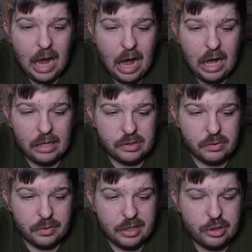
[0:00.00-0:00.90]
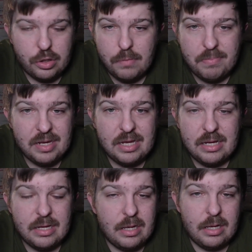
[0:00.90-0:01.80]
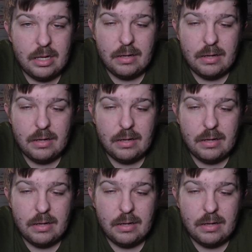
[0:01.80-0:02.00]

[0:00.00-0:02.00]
uh, so they should be